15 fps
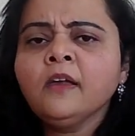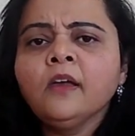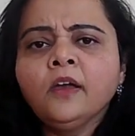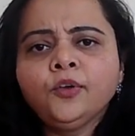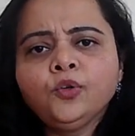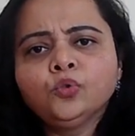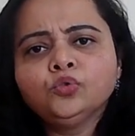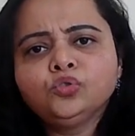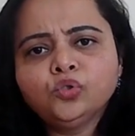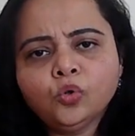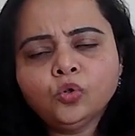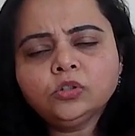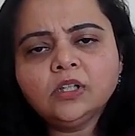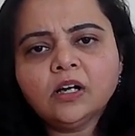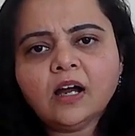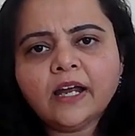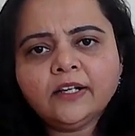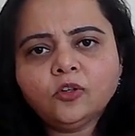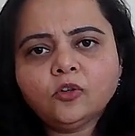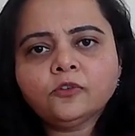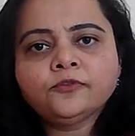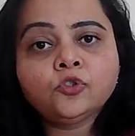you know the kind
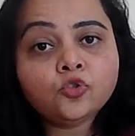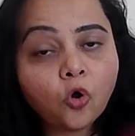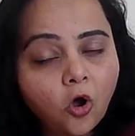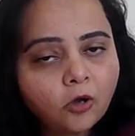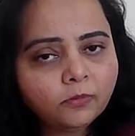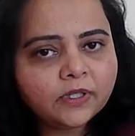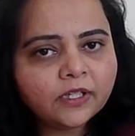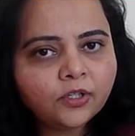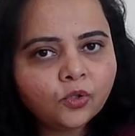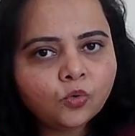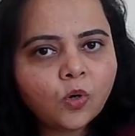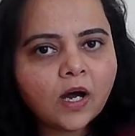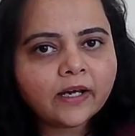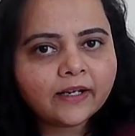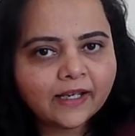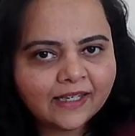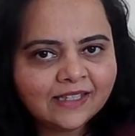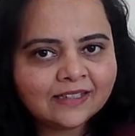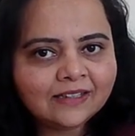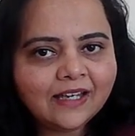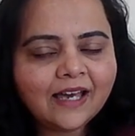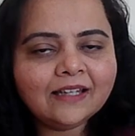of job that you are
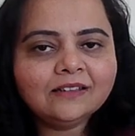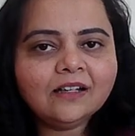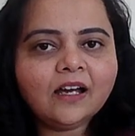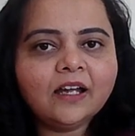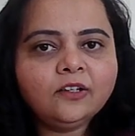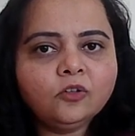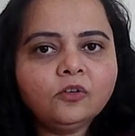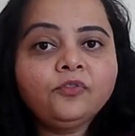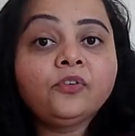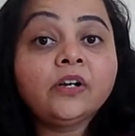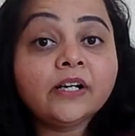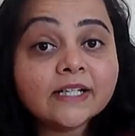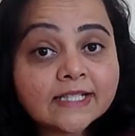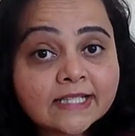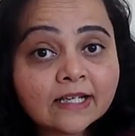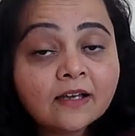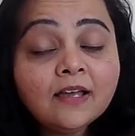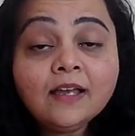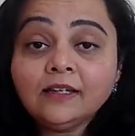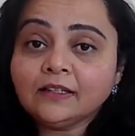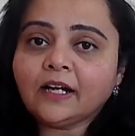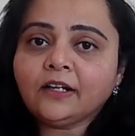in and the kind of risk
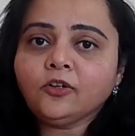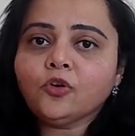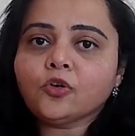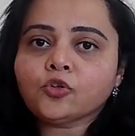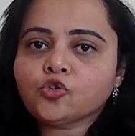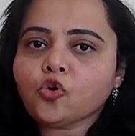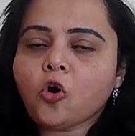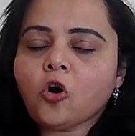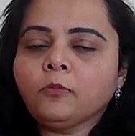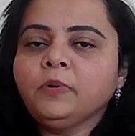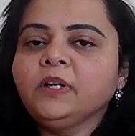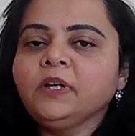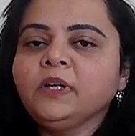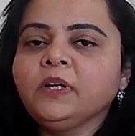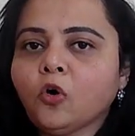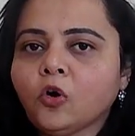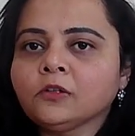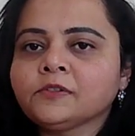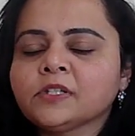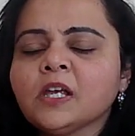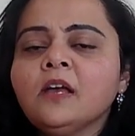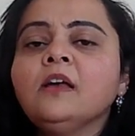that your job involves.